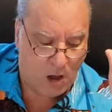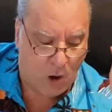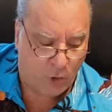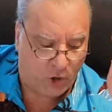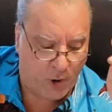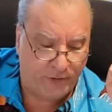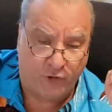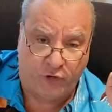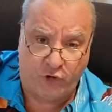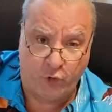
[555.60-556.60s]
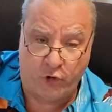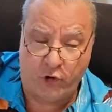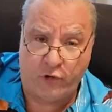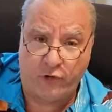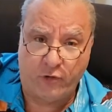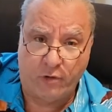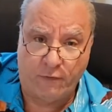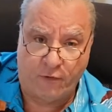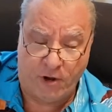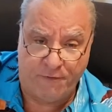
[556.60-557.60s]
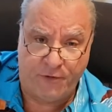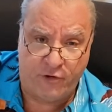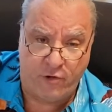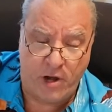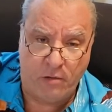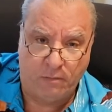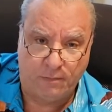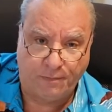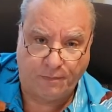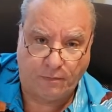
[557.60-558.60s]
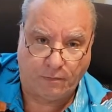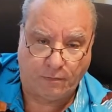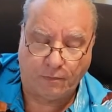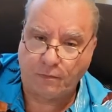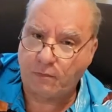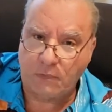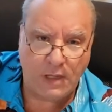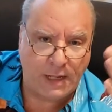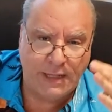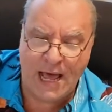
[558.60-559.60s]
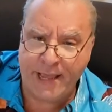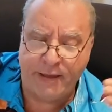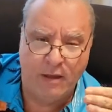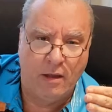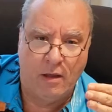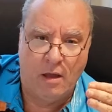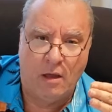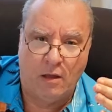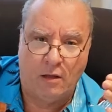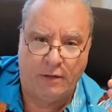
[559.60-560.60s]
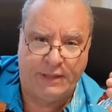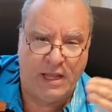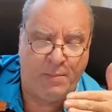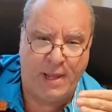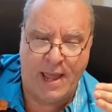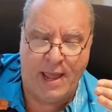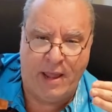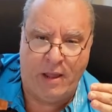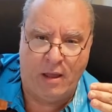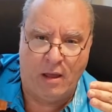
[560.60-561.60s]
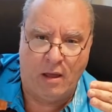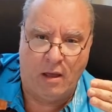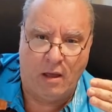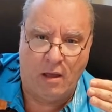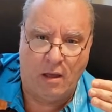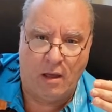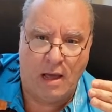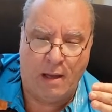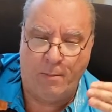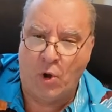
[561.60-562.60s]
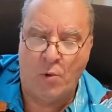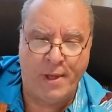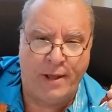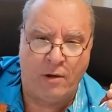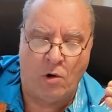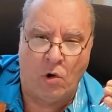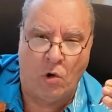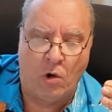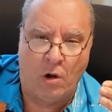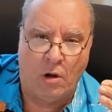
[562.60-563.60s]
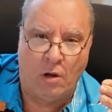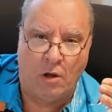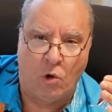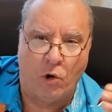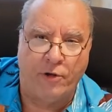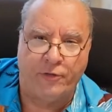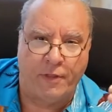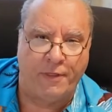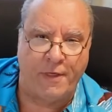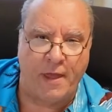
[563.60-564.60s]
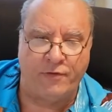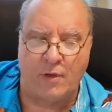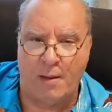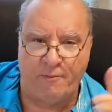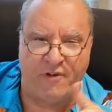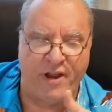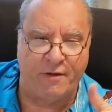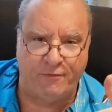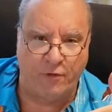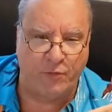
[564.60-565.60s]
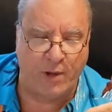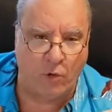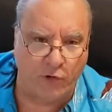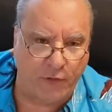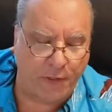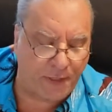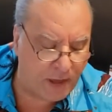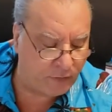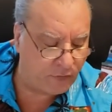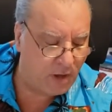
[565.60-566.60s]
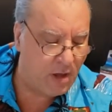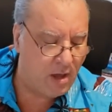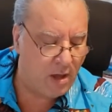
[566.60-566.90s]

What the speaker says: We're going to shooters for infantry, like DBA, bowmen, or hordes of the things. I'm very influenced by hordes of the things.